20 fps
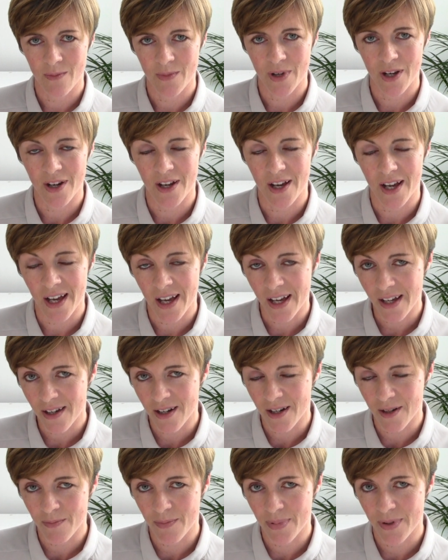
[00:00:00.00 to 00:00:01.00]
I'm going to hang
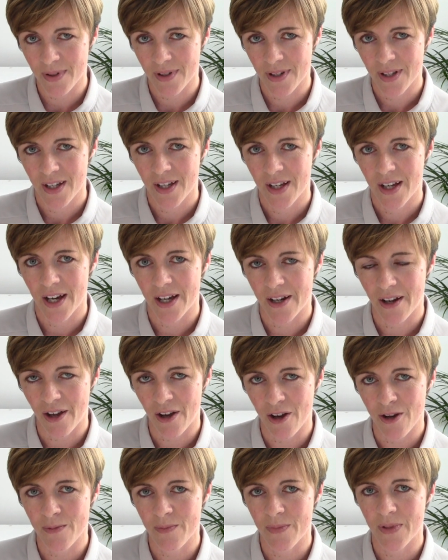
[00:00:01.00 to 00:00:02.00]
up and I
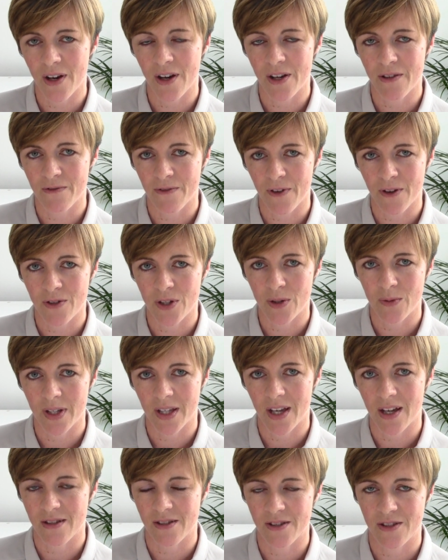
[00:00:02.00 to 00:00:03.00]
hope that I phone you
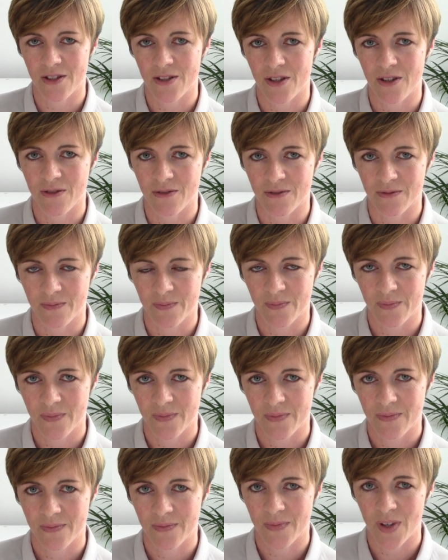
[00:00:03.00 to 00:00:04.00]
again soon.
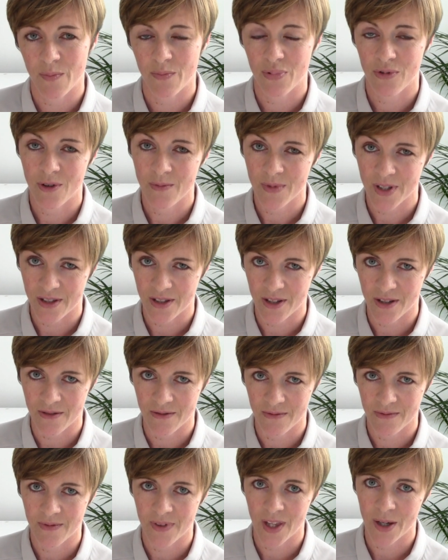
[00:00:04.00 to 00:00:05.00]
I promise you,
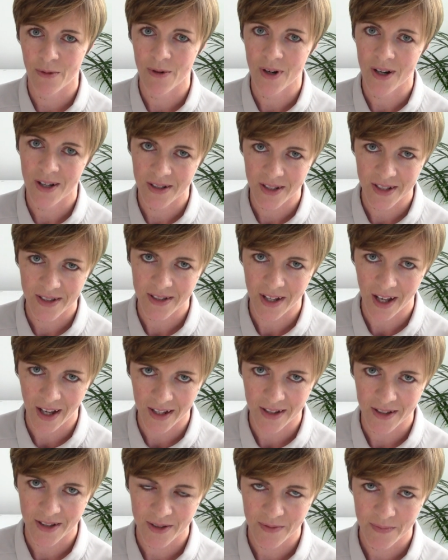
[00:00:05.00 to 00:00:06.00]
they will
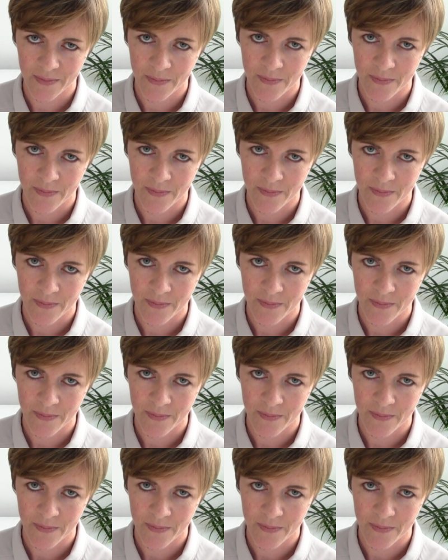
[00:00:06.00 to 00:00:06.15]
understand.